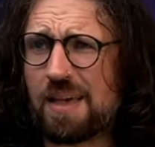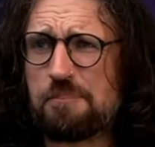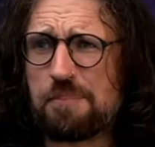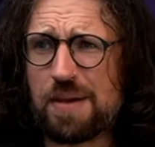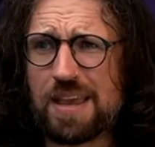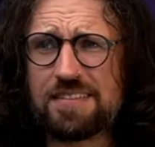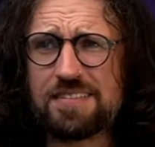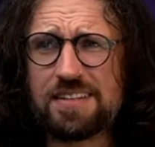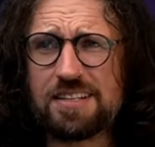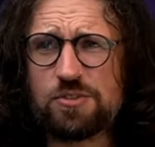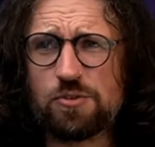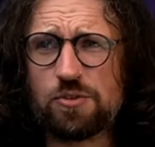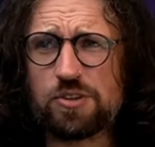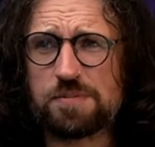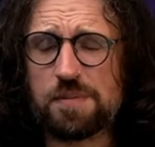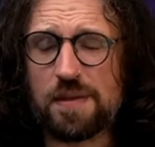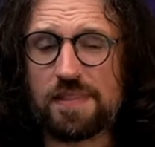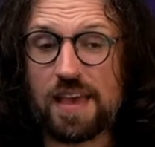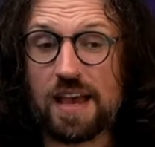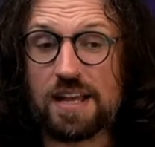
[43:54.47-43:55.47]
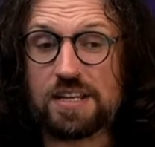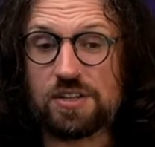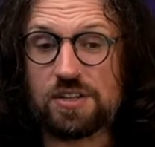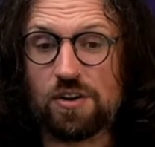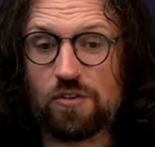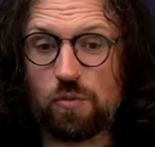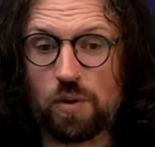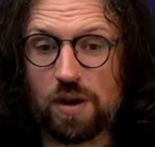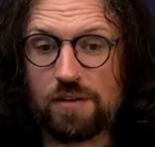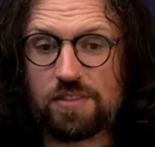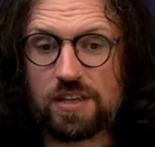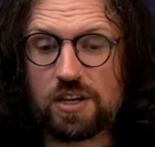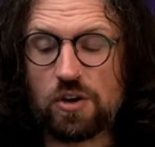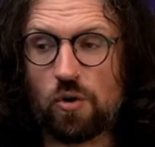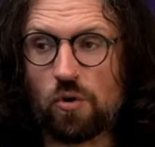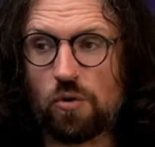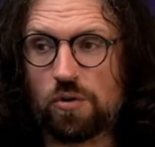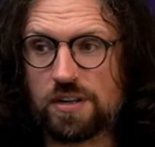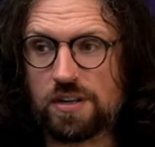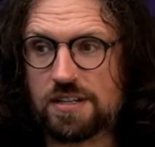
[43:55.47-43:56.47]
Basically talks about the idea of whatever the
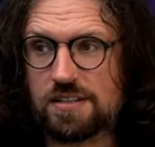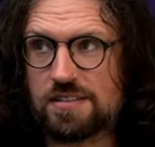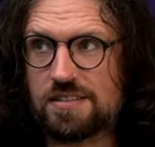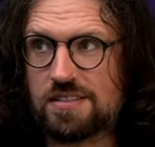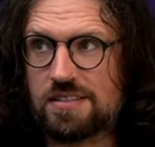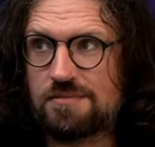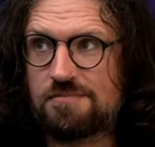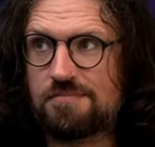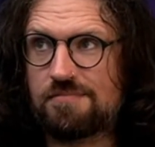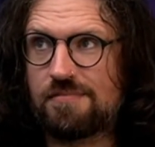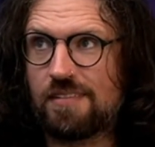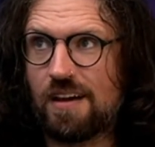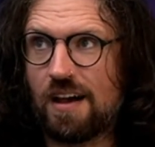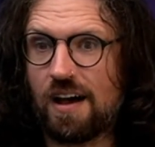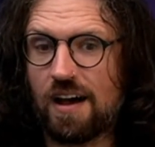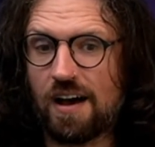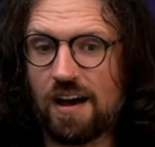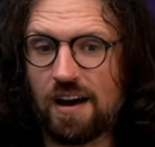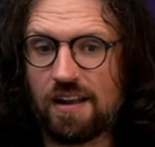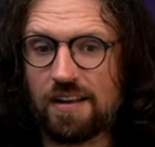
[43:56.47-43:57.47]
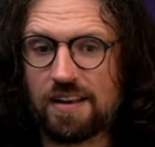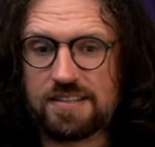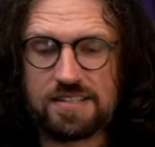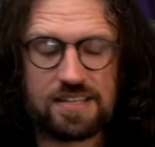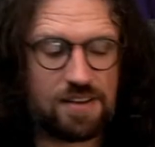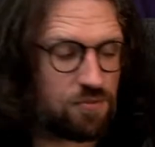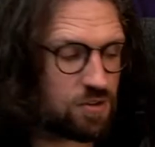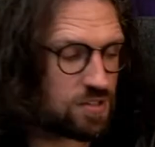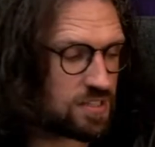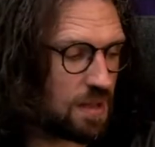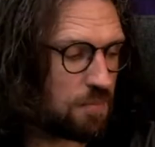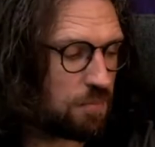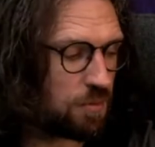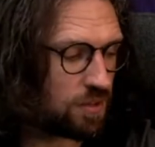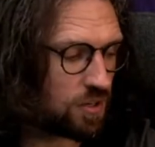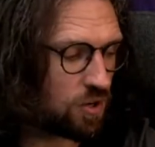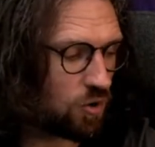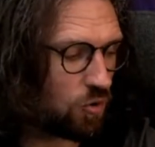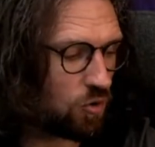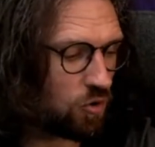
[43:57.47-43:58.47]
chord is. Let's say, for example,
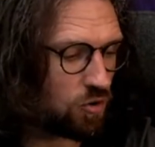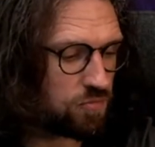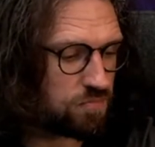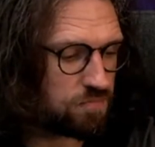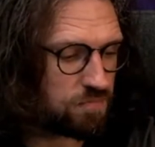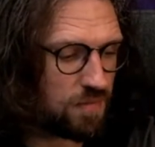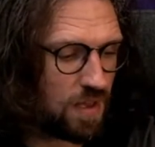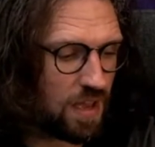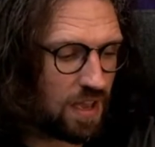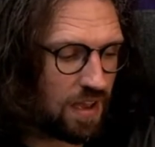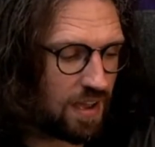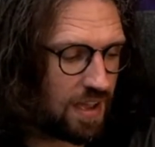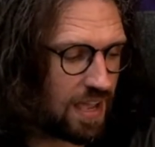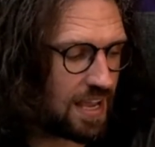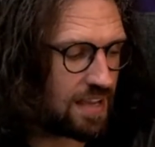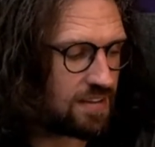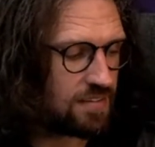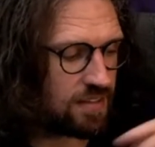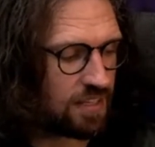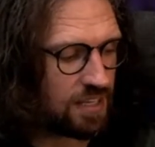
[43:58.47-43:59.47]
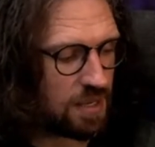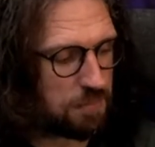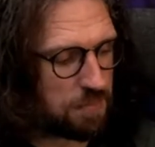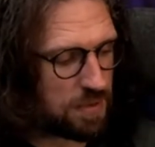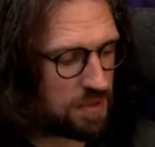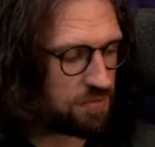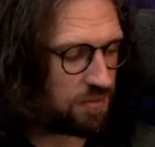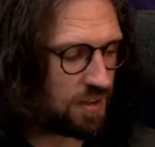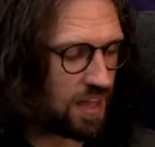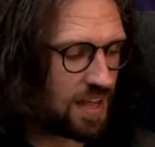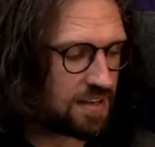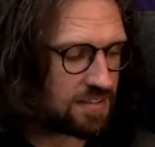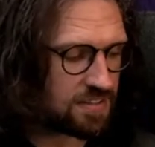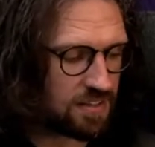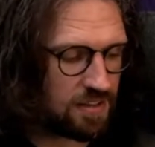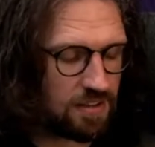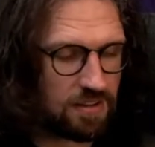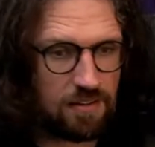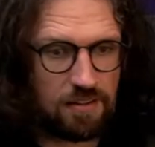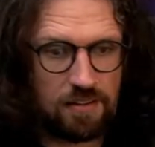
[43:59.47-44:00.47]
the chord is like a B flat
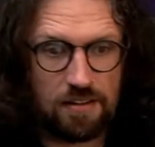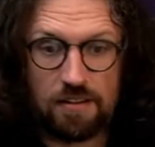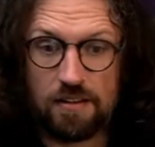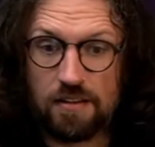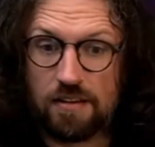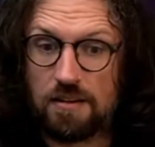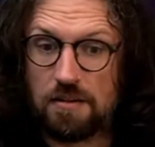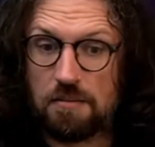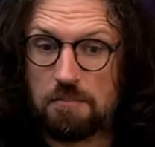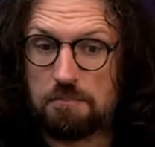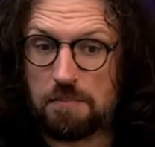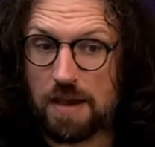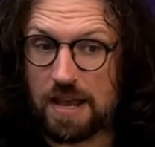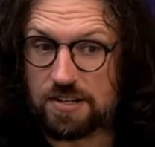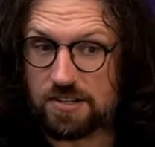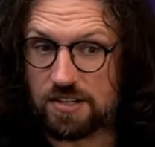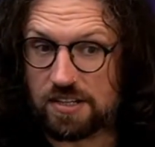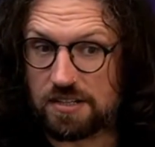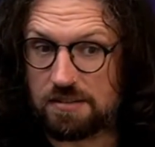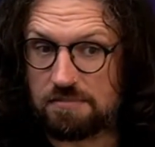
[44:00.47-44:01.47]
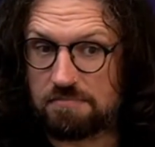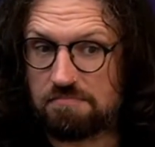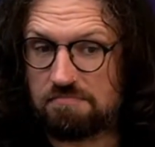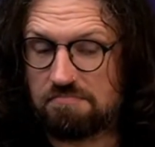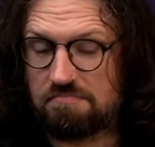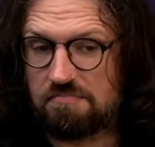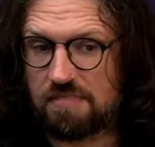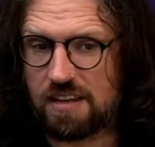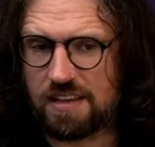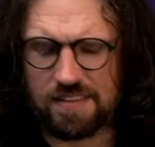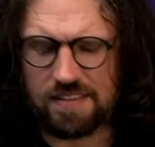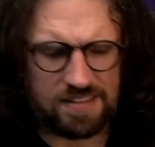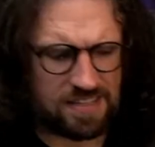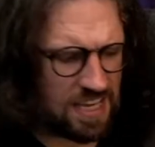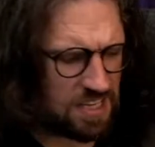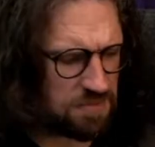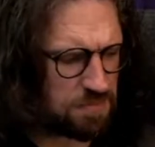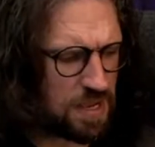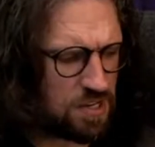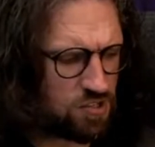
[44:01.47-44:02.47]
major, in this
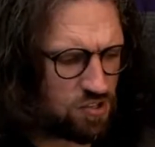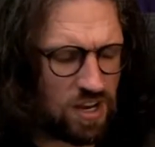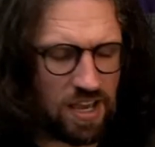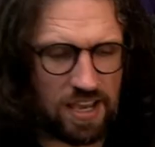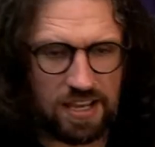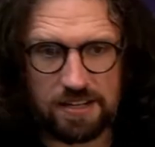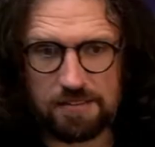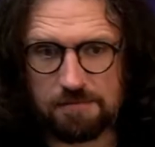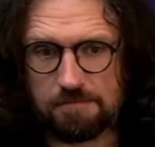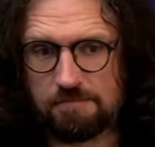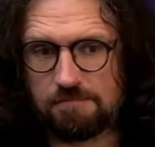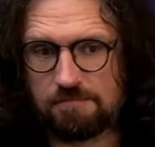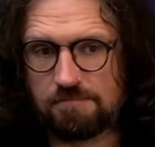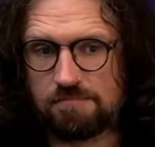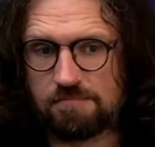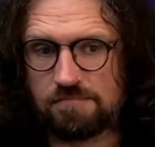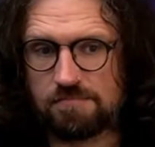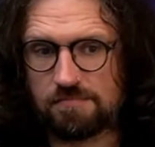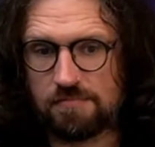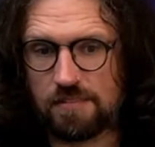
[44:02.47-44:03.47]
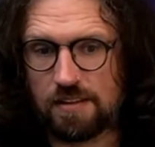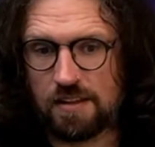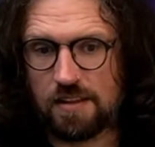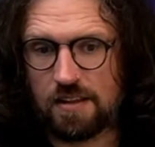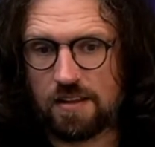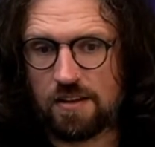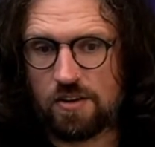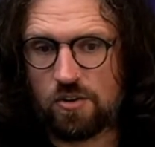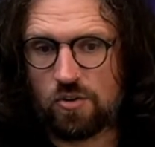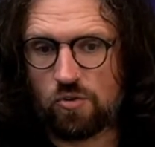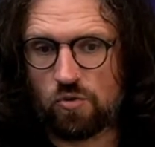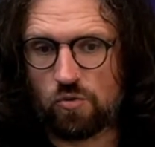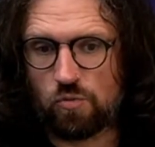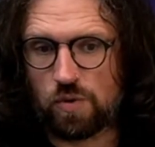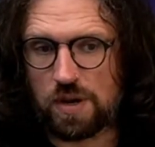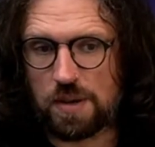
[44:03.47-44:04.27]
case major 9.